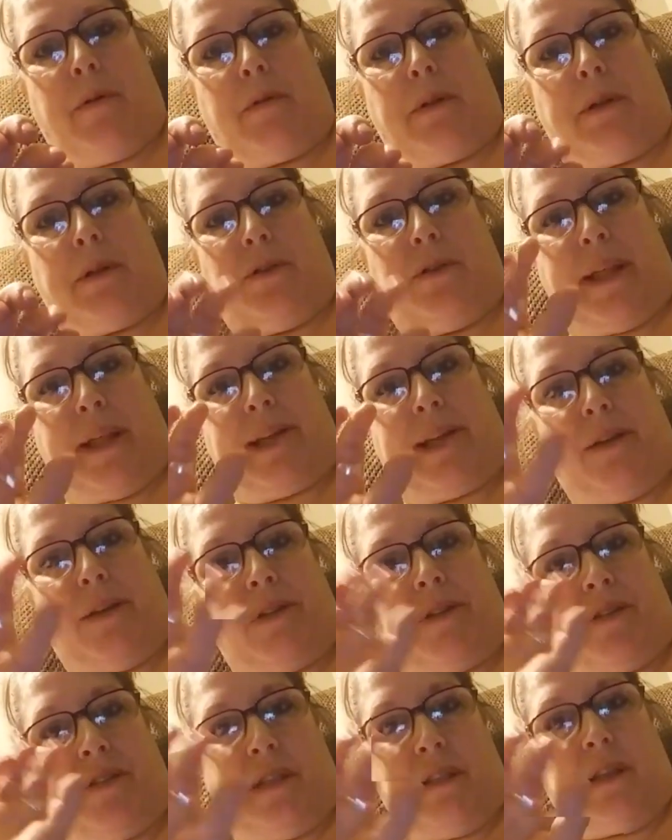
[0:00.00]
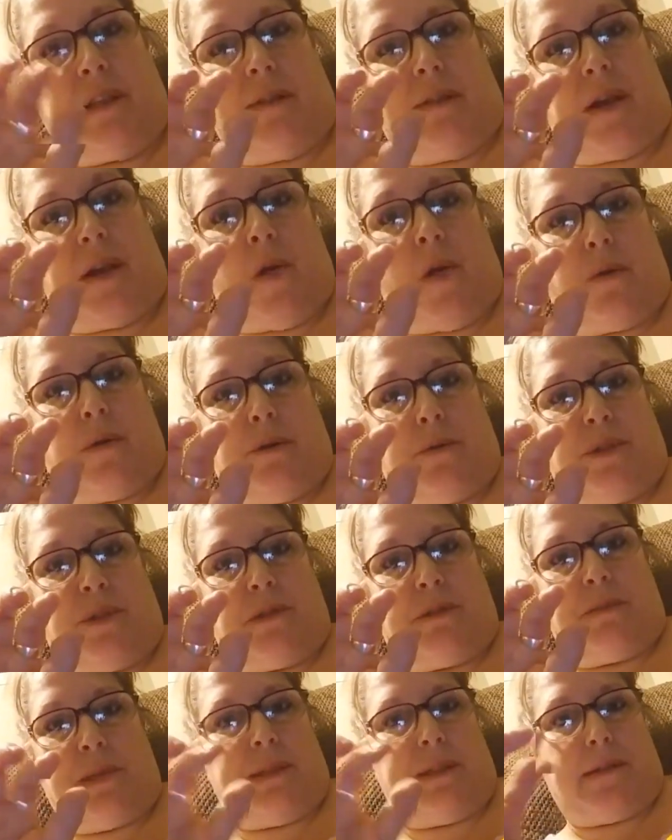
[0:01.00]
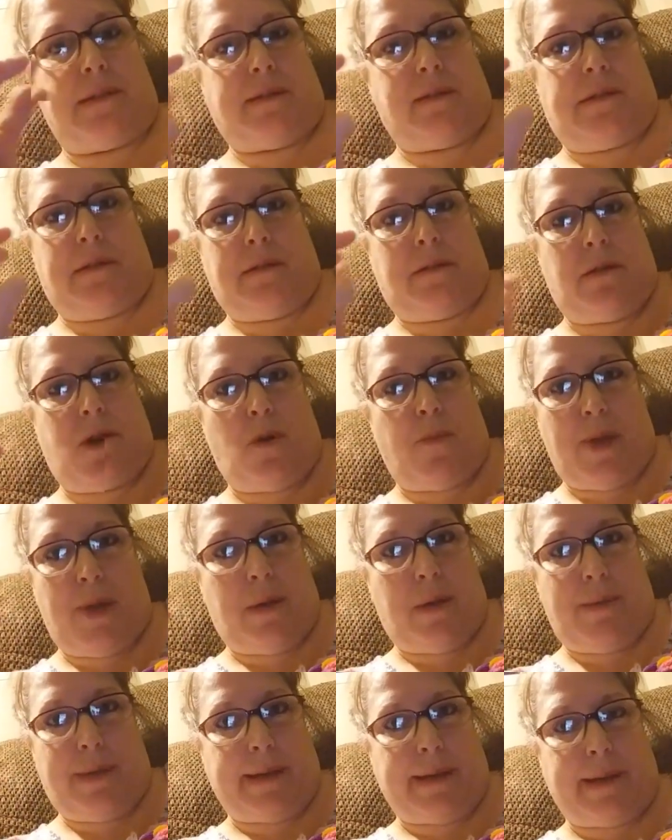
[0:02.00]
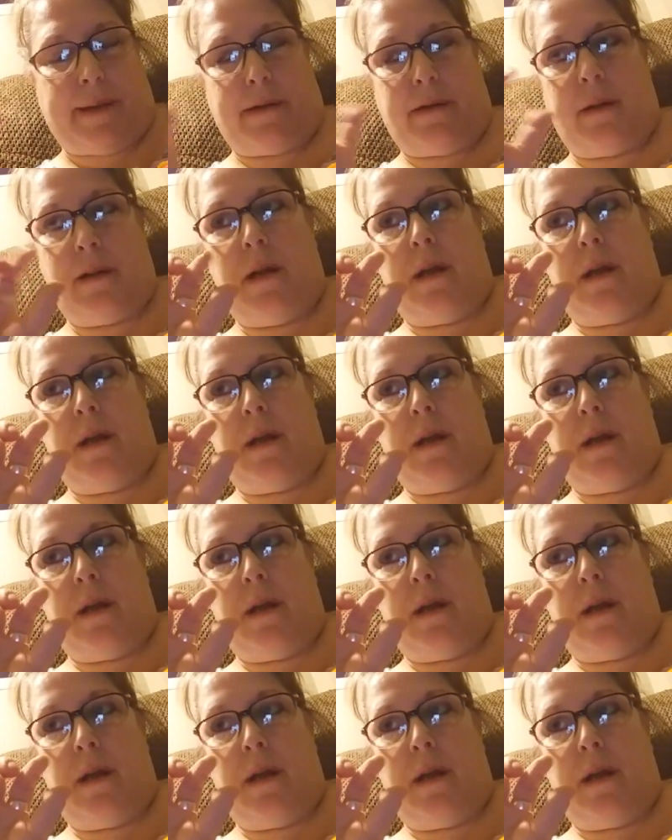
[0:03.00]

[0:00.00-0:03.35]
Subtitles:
You could see the yolk, which means there's no baby in it.